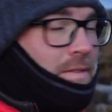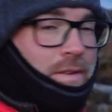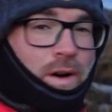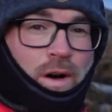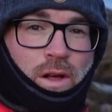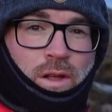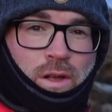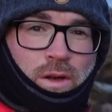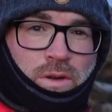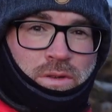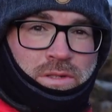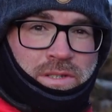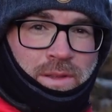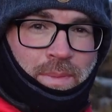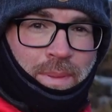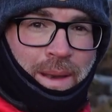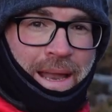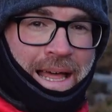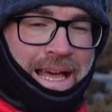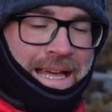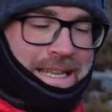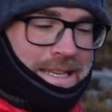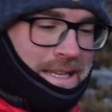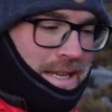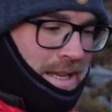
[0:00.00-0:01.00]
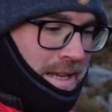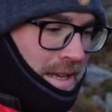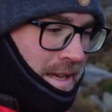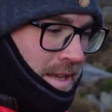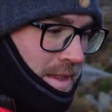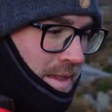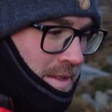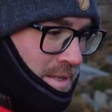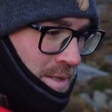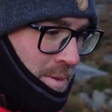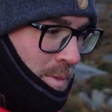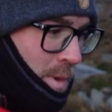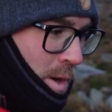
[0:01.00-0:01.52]
all goes to plan
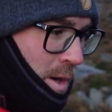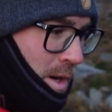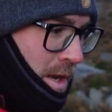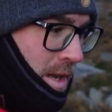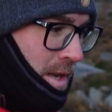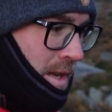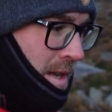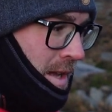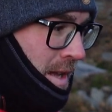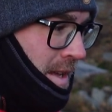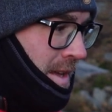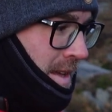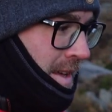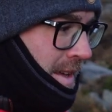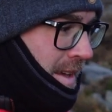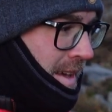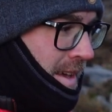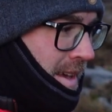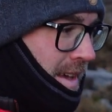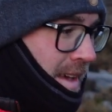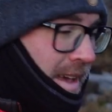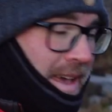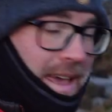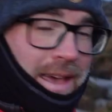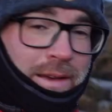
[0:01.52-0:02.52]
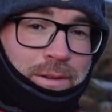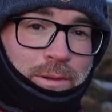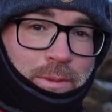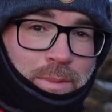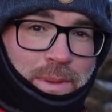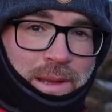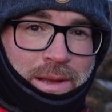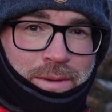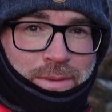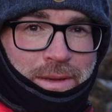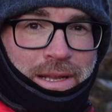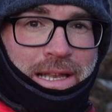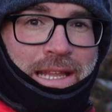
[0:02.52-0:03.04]
this morning, it will
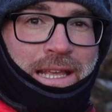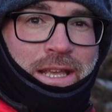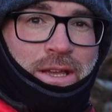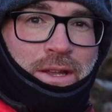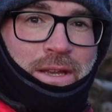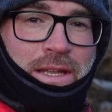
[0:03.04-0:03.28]
be a really good